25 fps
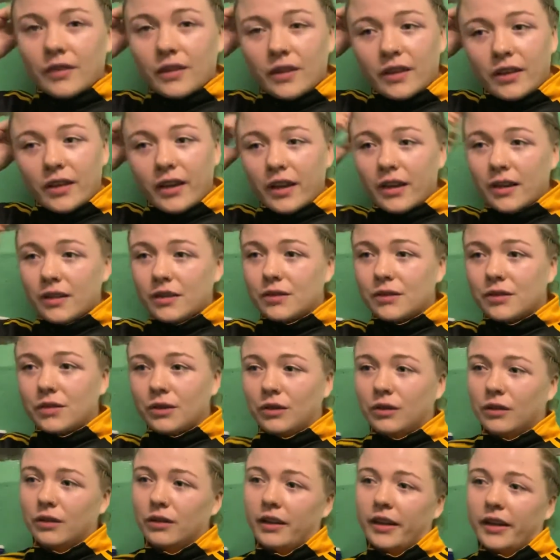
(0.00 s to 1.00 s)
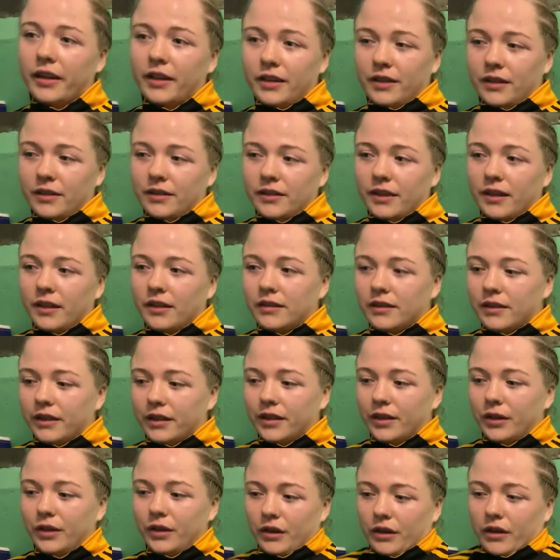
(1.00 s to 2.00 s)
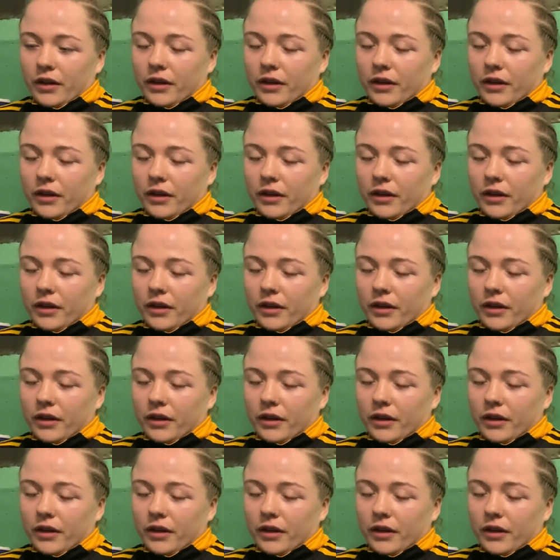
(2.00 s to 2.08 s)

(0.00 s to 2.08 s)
Yeah, so like you said there,